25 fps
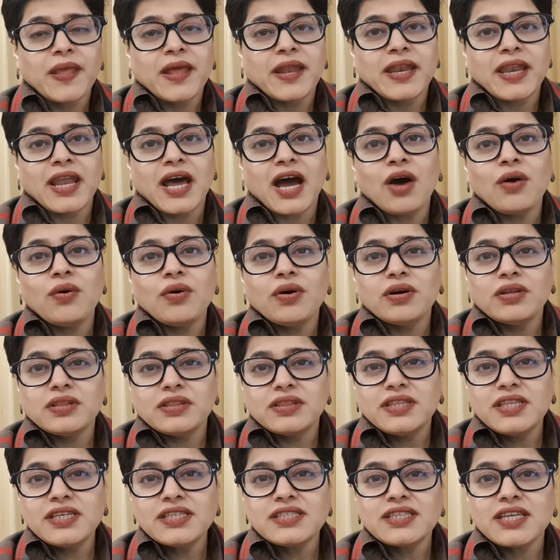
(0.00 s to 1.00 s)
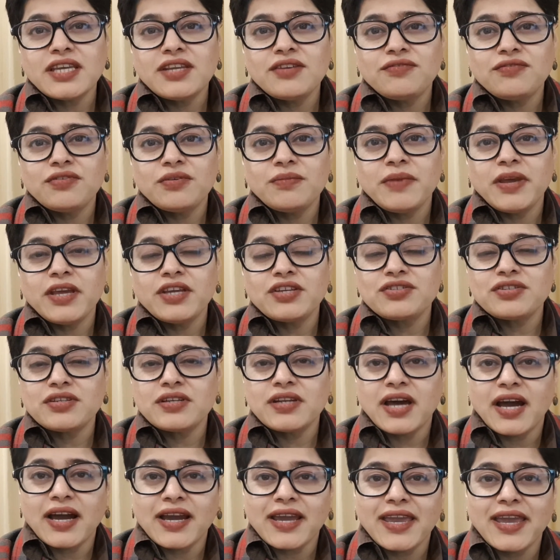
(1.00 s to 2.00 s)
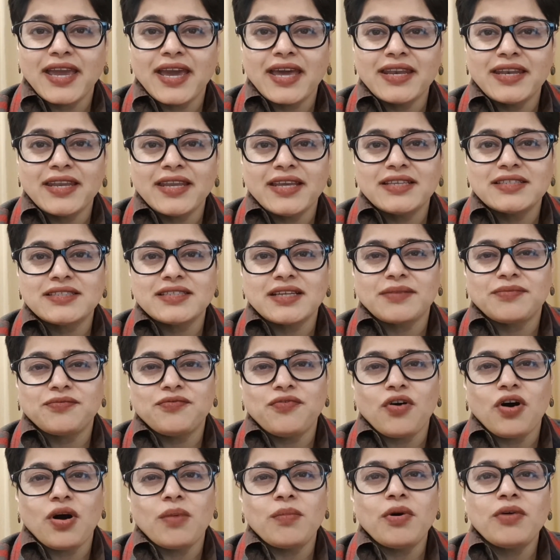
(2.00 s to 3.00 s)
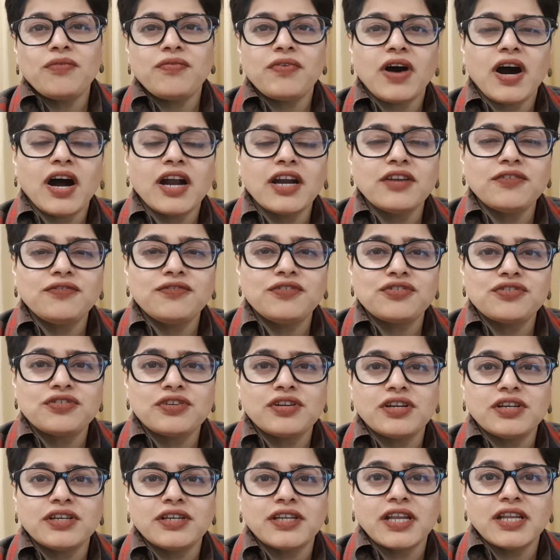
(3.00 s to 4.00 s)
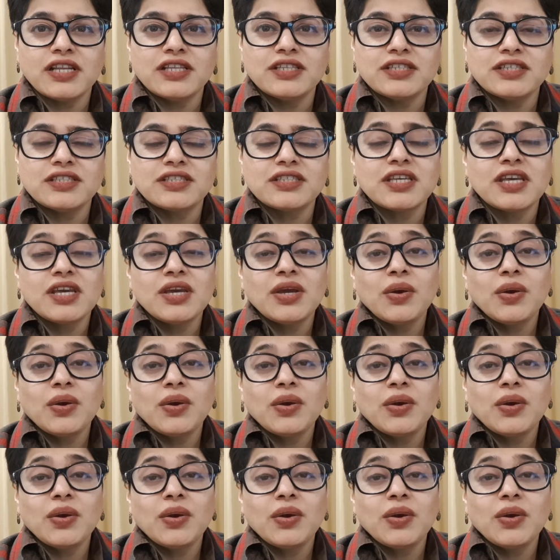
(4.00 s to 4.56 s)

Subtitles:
Now, this information again is a form of artificial intelligence